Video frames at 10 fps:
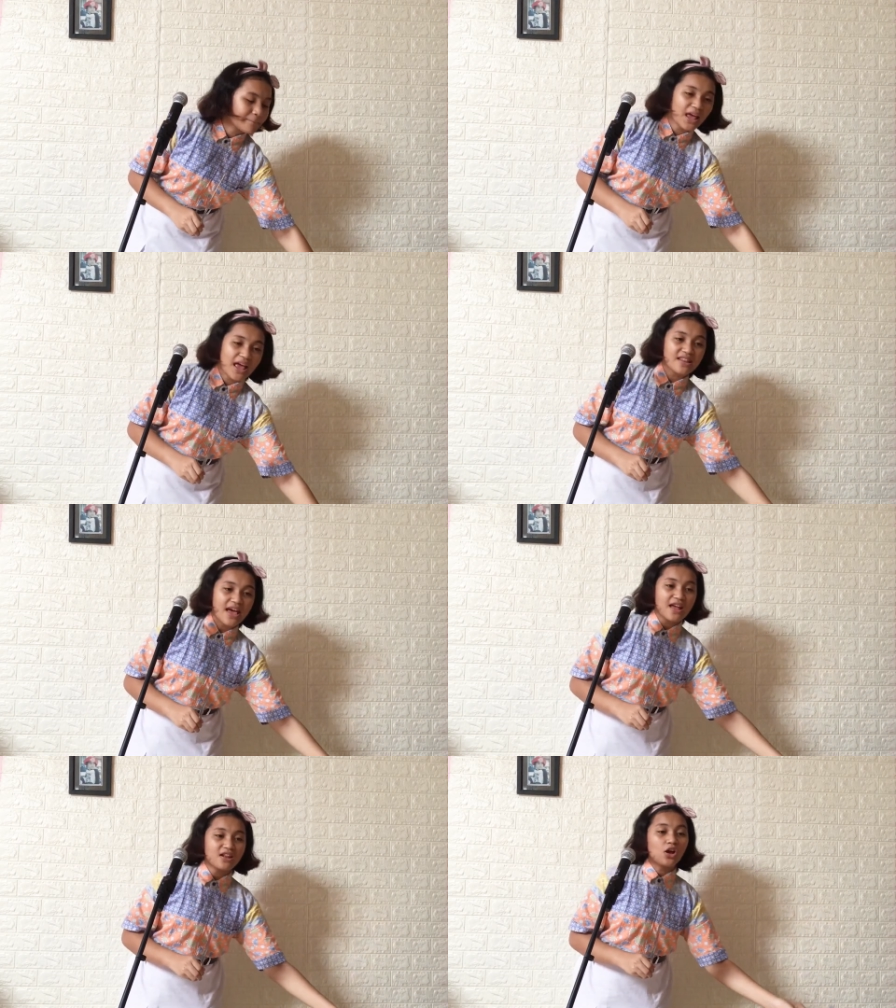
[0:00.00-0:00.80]
And
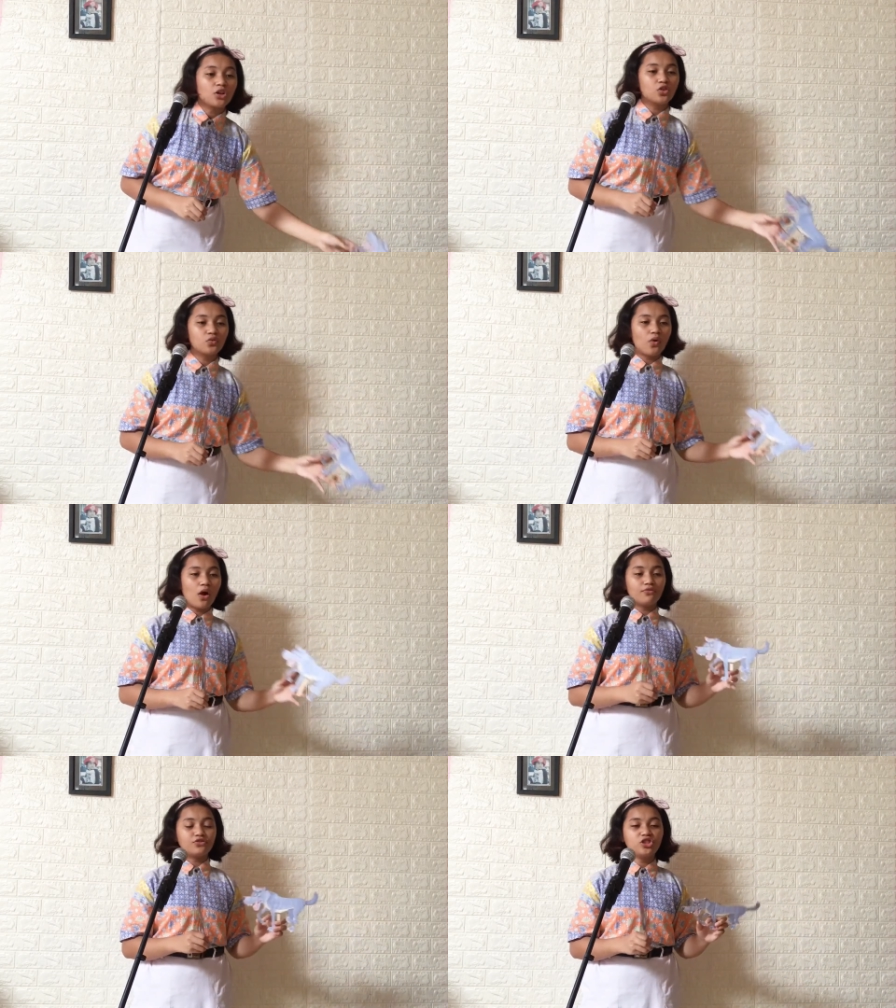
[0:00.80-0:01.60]
then the
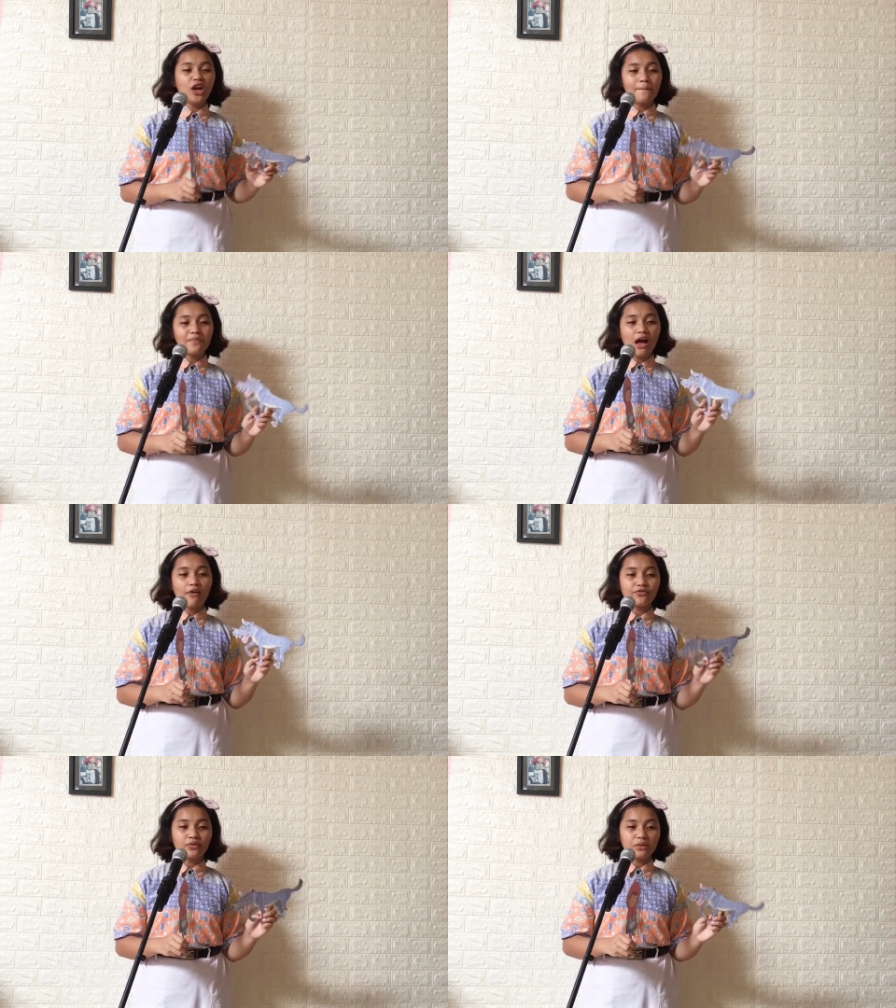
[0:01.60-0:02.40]
wolf jumped
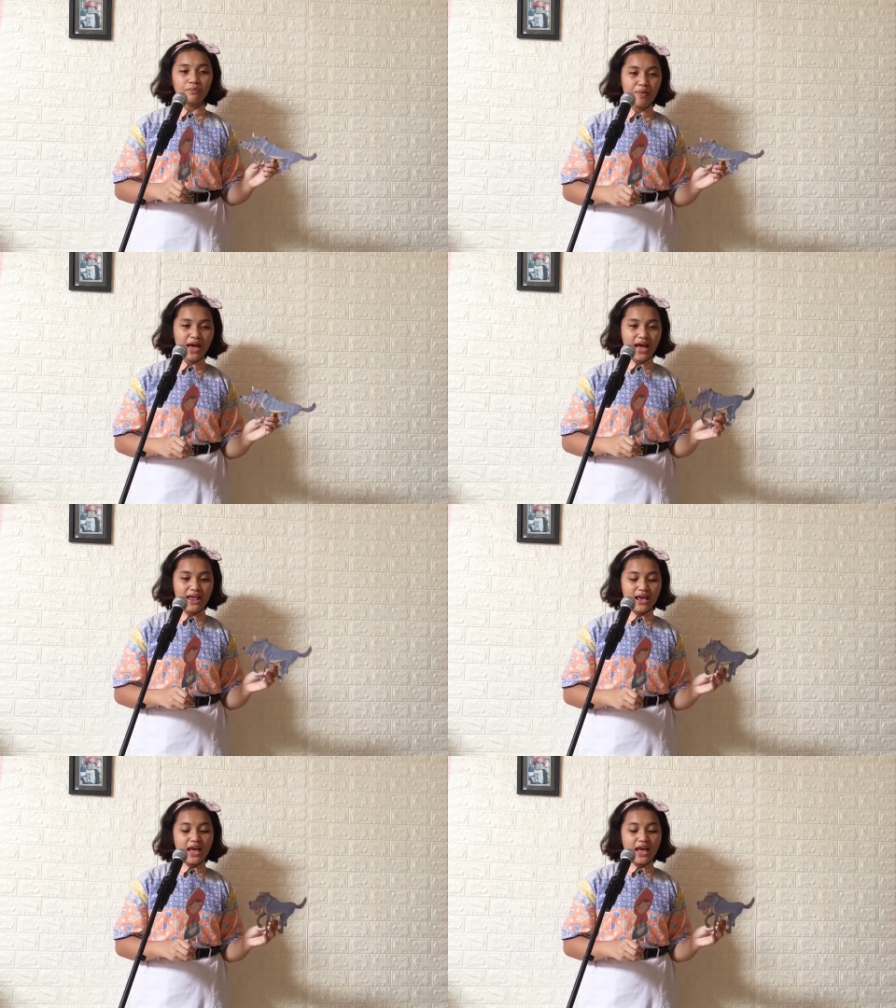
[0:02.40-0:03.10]
up from the bed,